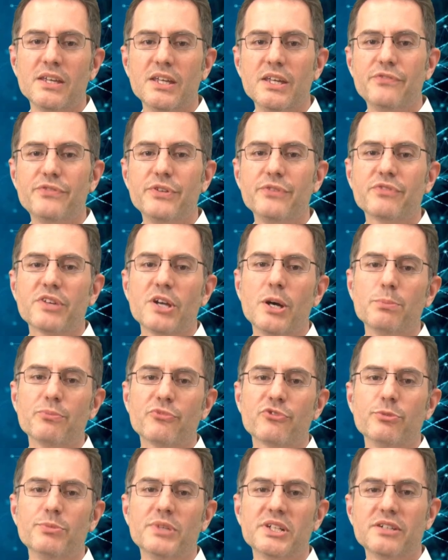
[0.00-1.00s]
If you've come
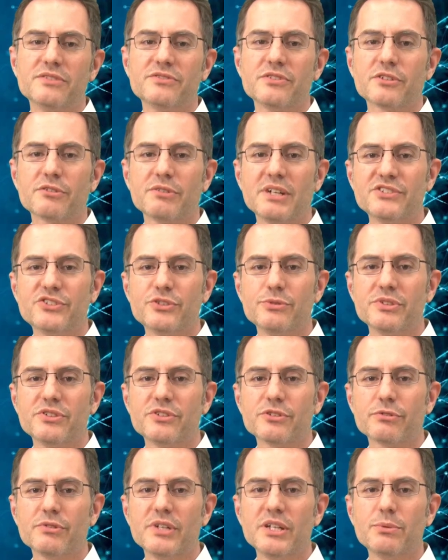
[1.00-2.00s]
from an undergraduate
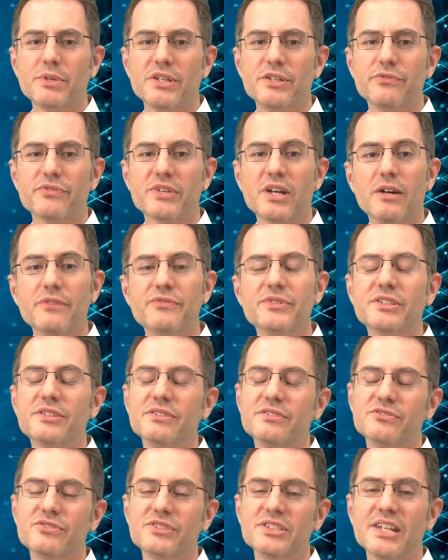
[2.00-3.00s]
degree where you've covered
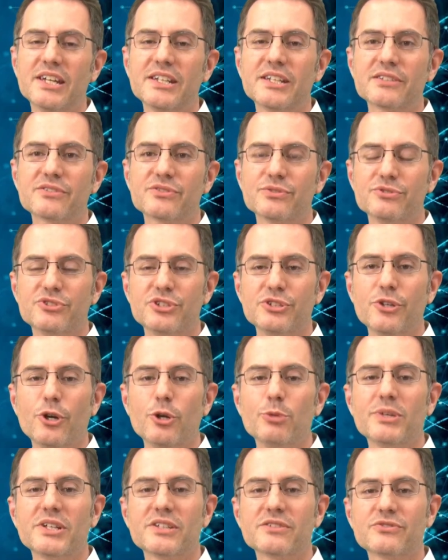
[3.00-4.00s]
genetics or
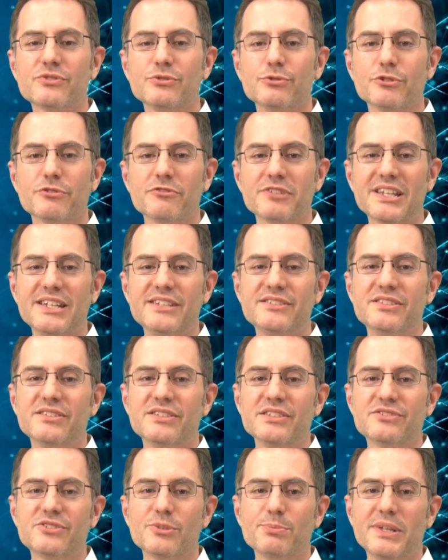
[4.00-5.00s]
genomics or a related
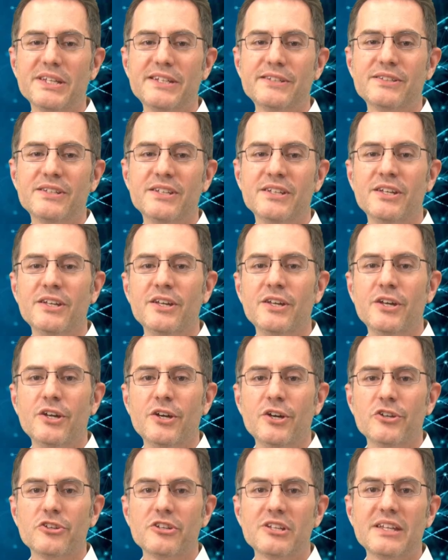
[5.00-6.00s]
discipline,
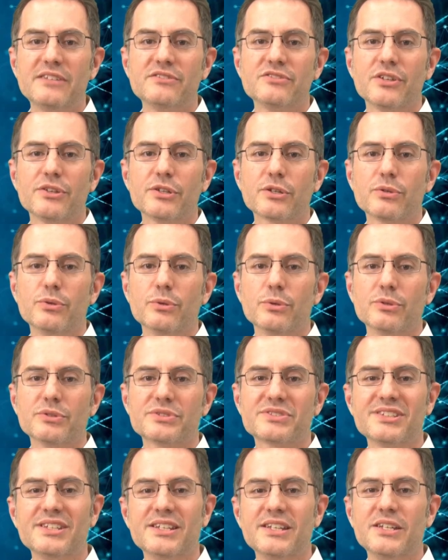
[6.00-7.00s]
you'll enter the
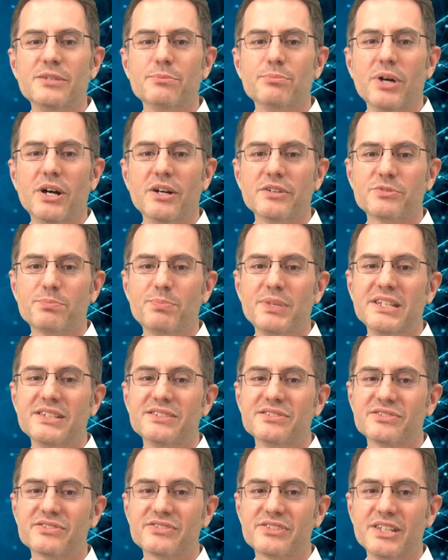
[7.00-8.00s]
course in parts B
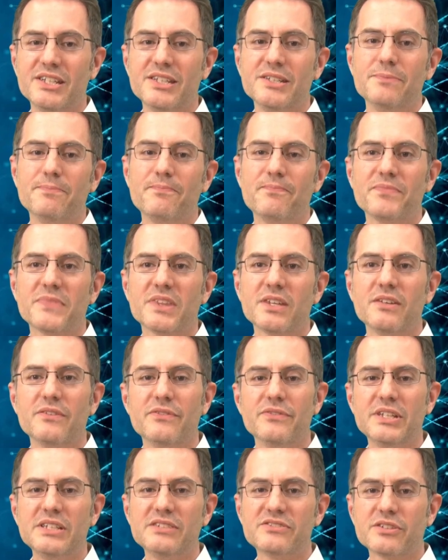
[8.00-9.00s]
and C.
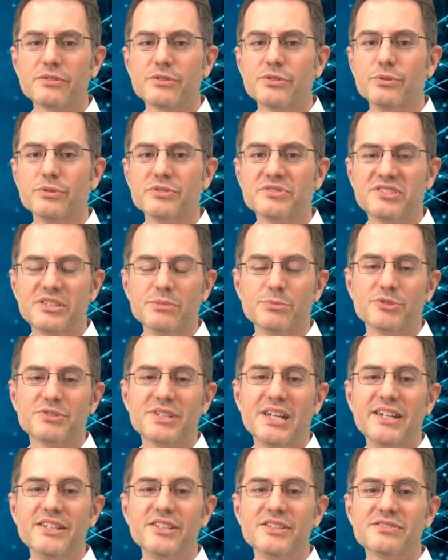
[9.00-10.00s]
These are taught
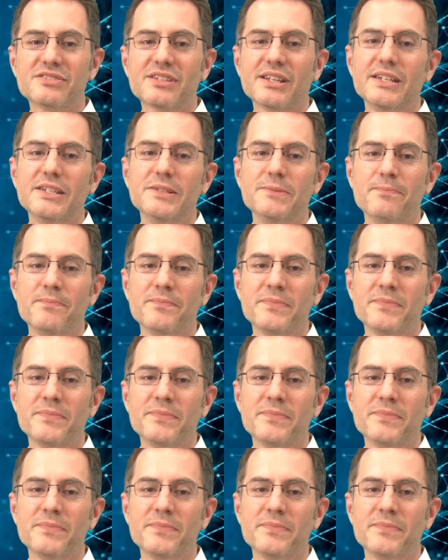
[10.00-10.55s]
simultaneously.